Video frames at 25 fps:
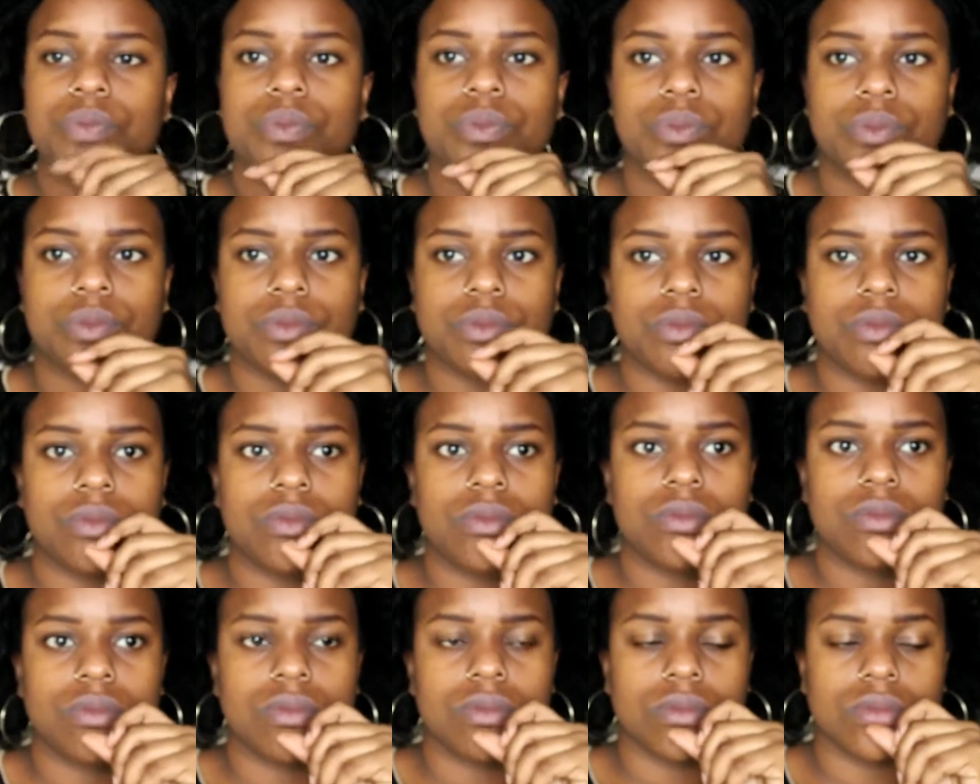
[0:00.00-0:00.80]

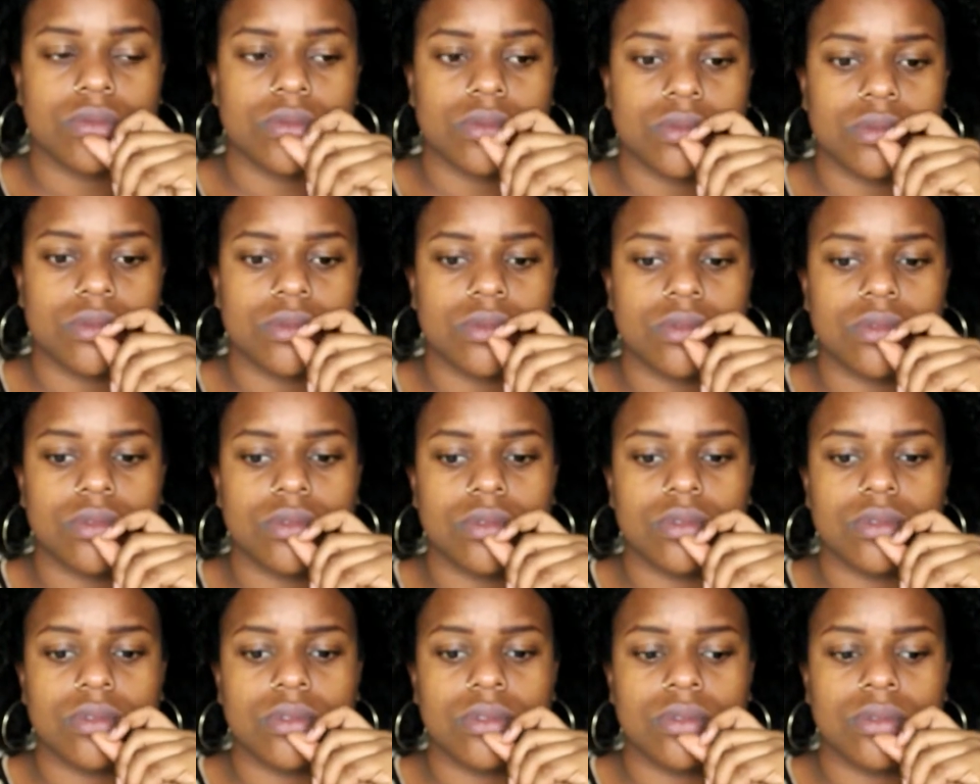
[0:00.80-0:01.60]

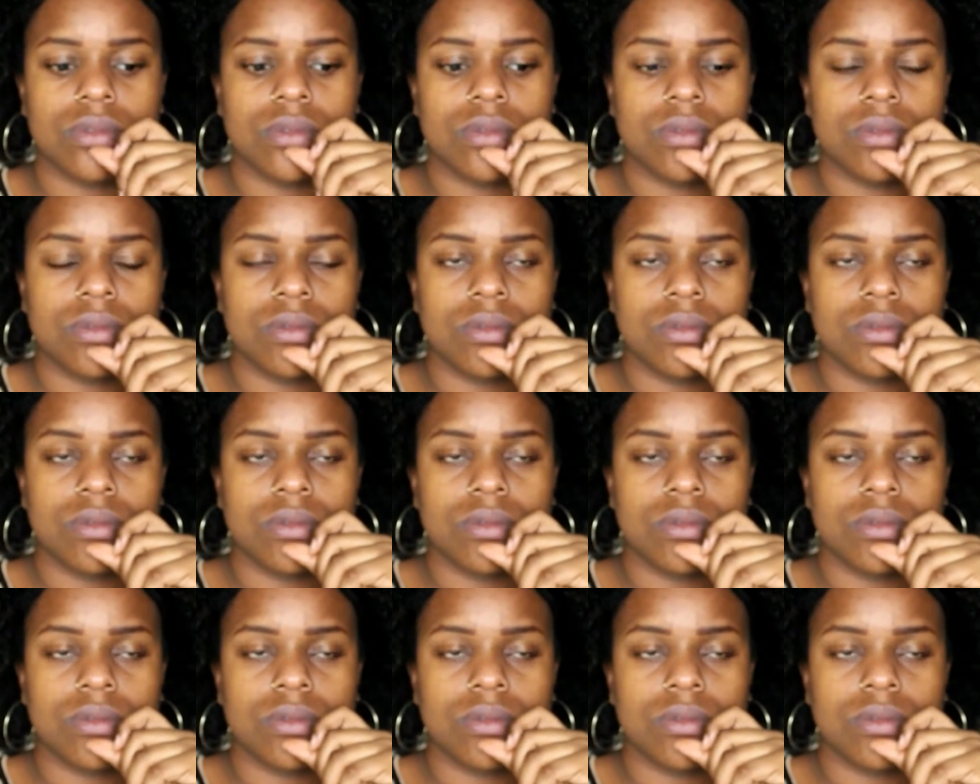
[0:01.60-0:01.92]
(no one is talking)